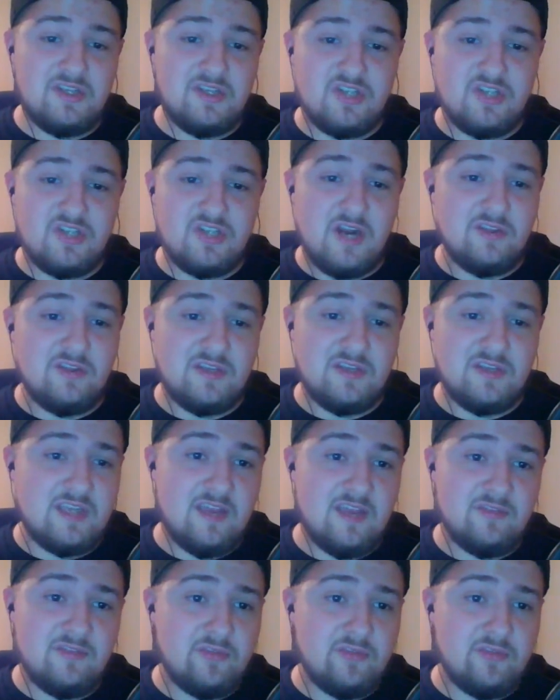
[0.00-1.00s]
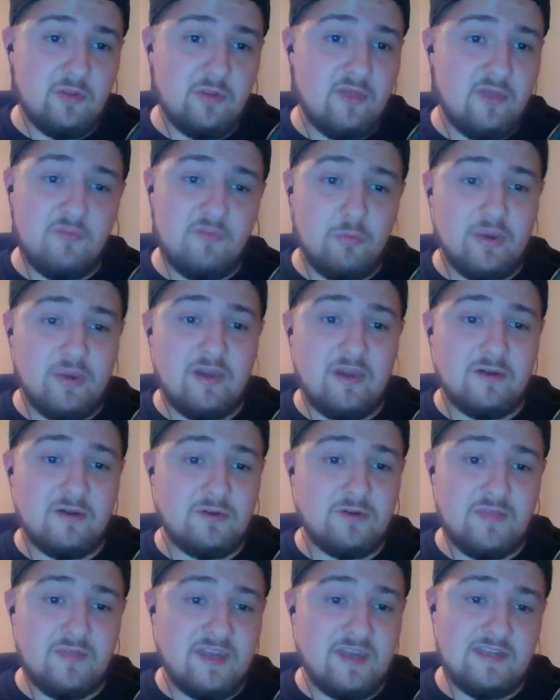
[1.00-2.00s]
Jonathan Kent the lovable
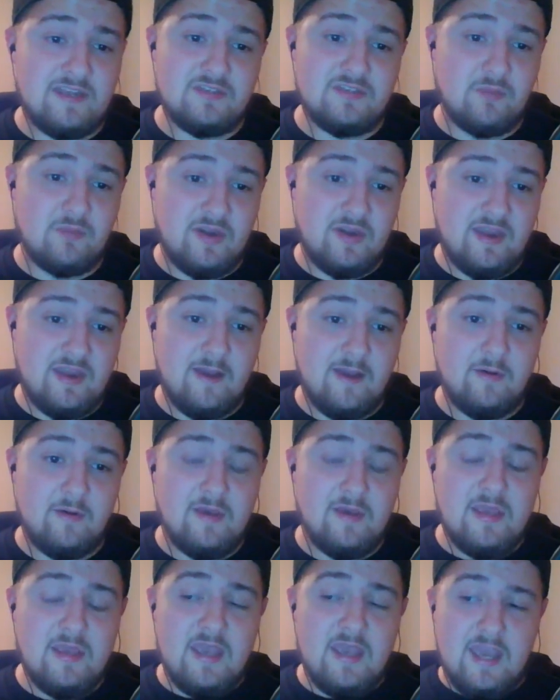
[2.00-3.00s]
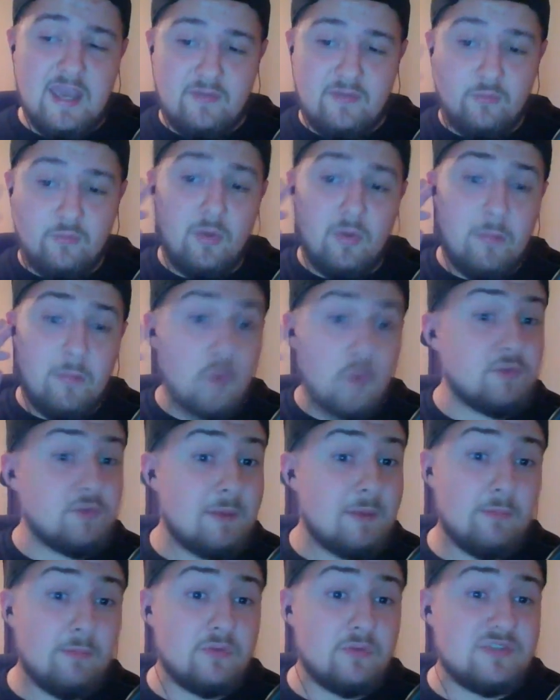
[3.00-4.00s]
character that he is right now. And what most
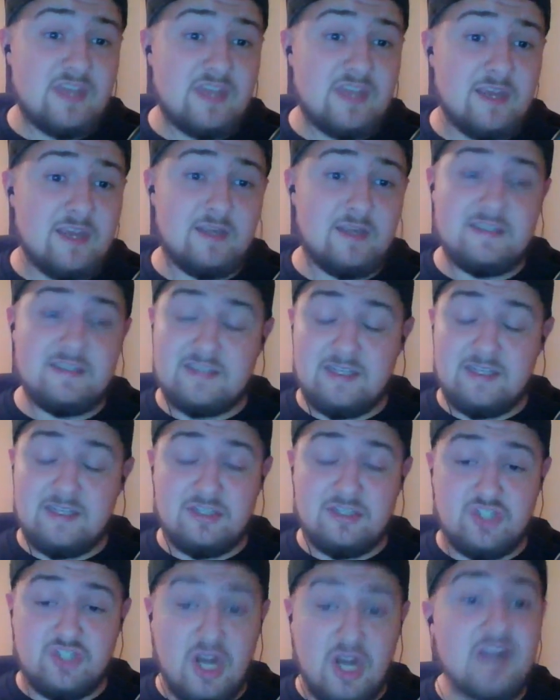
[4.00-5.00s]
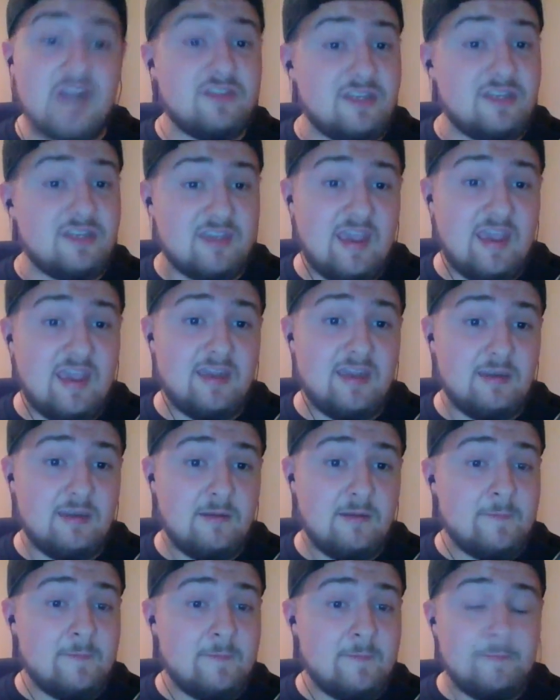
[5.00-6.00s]
people are saying is that Jonathan Kent
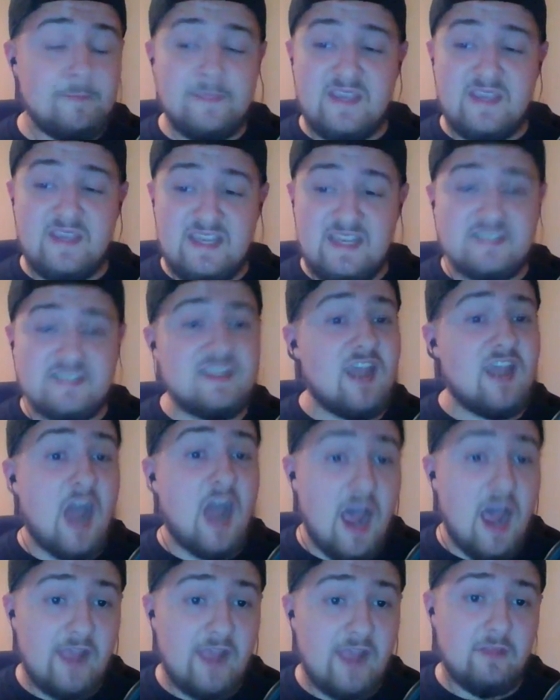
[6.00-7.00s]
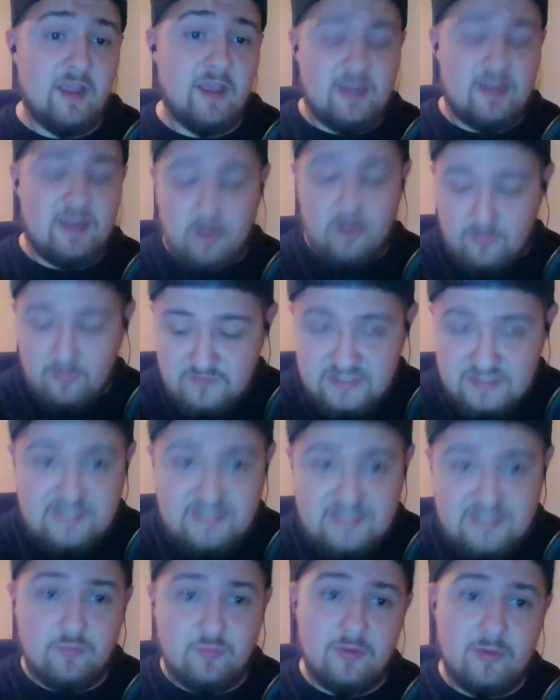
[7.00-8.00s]
is the highlight of
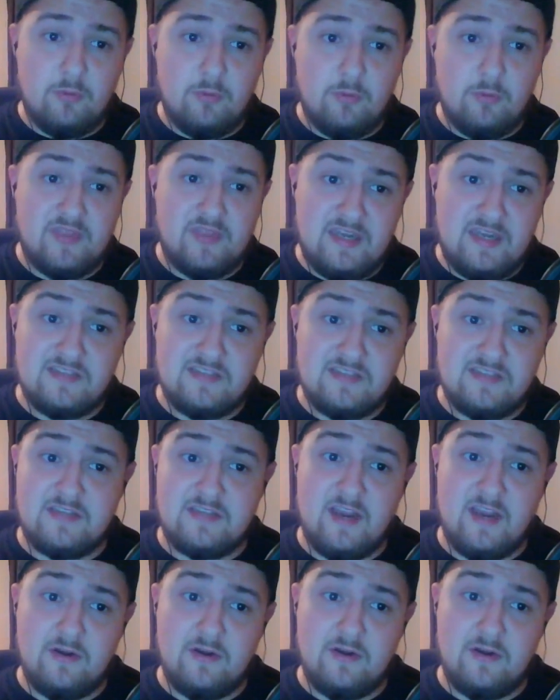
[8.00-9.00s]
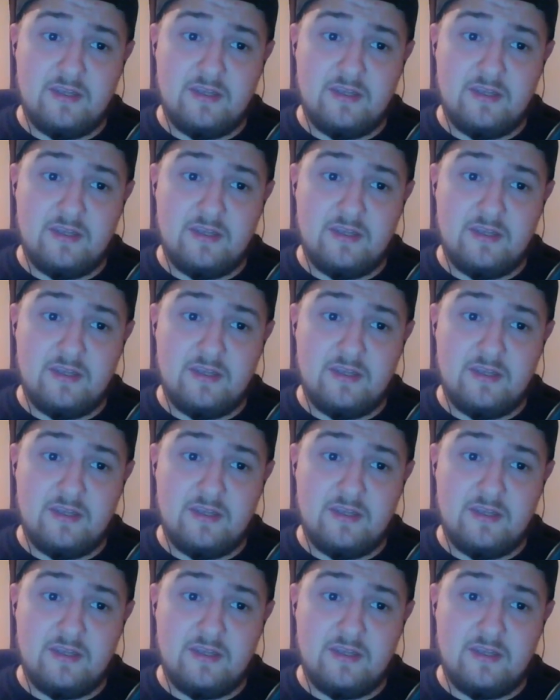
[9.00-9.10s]
DC Rebirth in its entirety